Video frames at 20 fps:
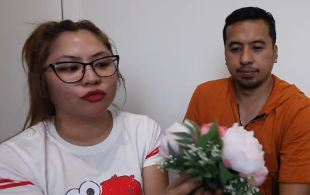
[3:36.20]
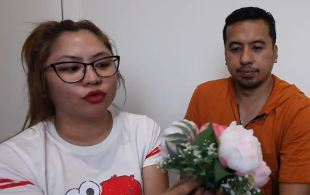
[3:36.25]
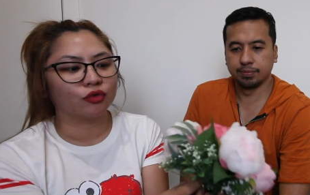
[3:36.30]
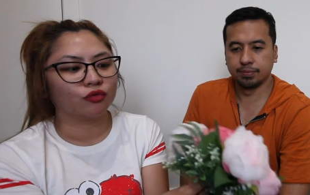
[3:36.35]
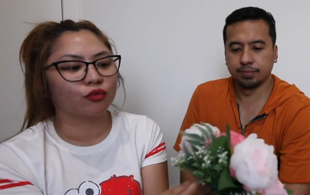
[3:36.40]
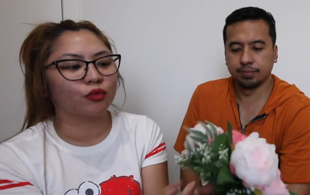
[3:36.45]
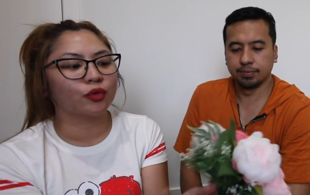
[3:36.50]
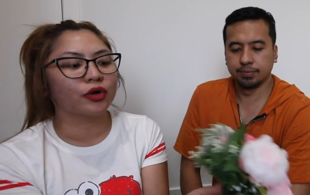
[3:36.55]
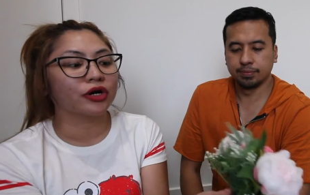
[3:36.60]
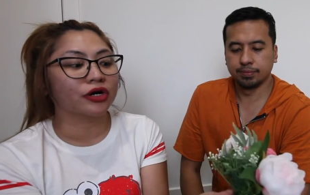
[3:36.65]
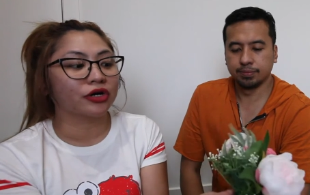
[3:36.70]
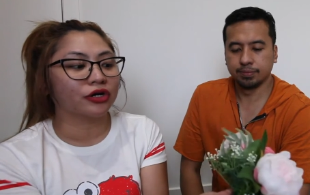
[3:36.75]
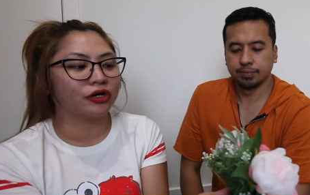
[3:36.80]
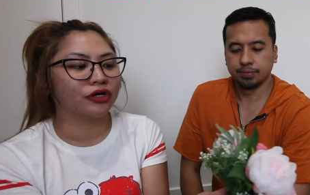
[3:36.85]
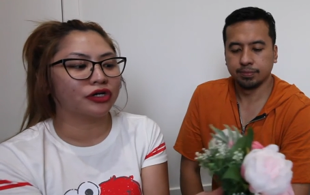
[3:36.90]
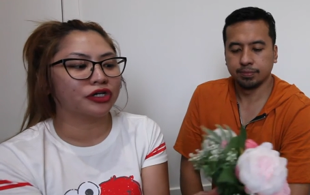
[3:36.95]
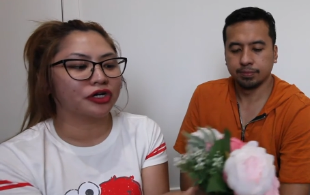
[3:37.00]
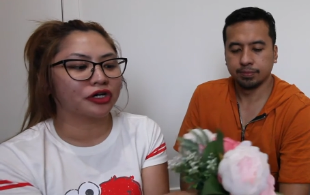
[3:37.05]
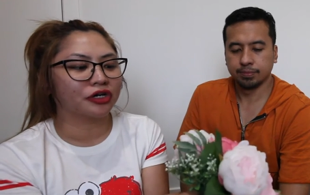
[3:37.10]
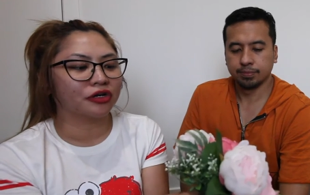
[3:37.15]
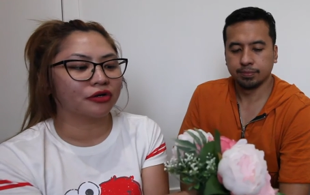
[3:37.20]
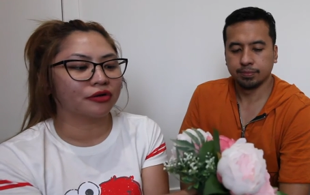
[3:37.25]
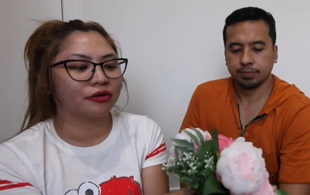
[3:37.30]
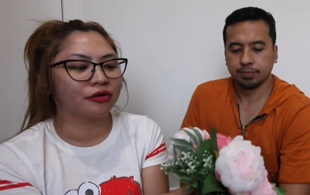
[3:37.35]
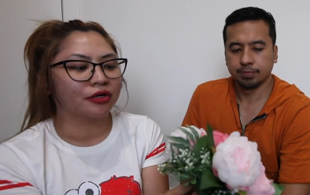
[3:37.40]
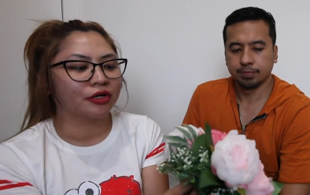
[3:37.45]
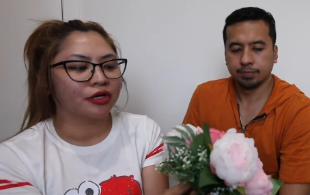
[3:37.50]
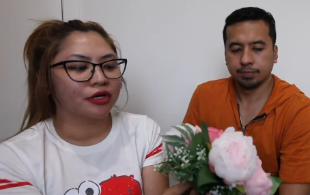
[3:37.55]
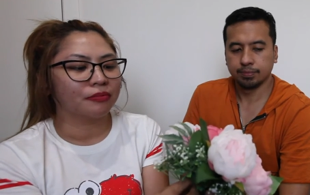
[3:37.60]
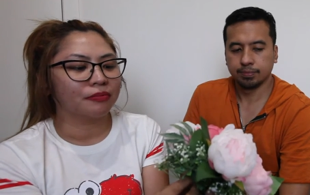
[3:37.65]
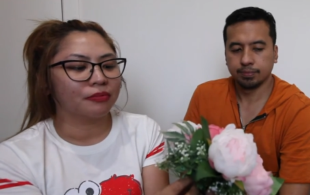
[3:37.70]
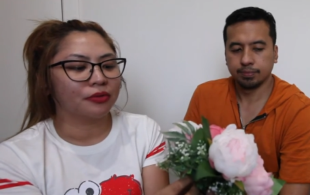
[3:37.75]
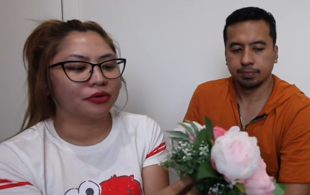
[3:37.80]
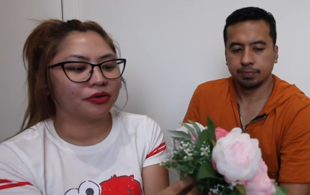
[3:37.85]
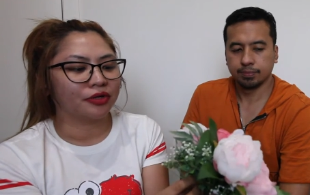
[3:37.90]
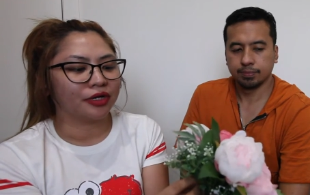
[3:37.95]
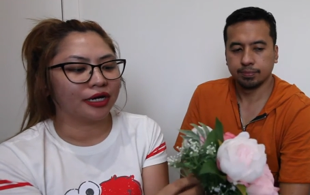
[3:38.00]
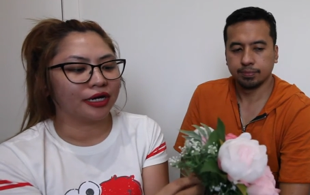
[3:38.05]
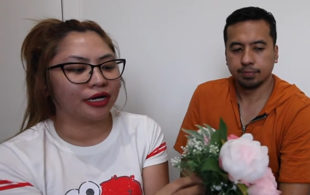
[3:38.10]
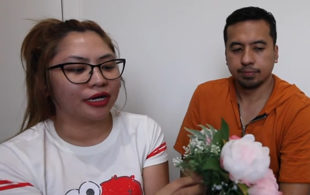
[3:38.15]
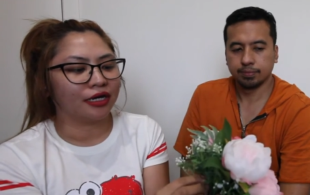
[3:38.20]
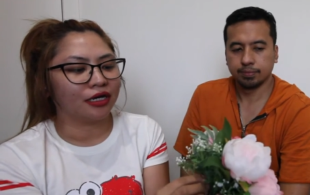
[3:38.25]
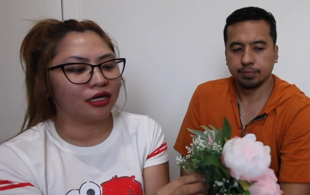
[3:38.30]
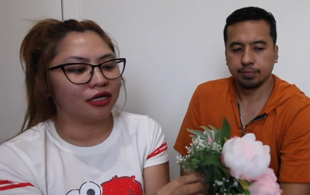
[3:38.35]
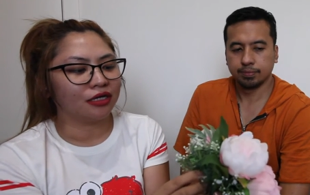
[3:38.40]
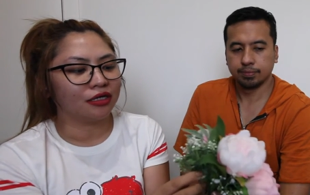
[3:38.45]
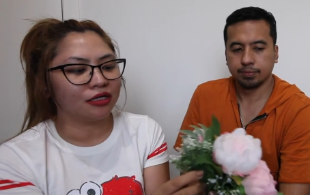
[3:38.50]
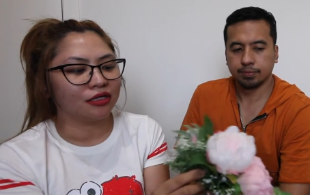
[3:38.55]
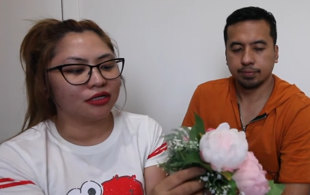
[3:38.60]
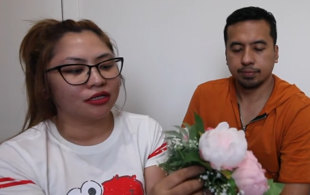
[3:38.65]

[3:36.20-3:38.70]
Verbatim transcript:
Speaker 1: will work on your bouquet.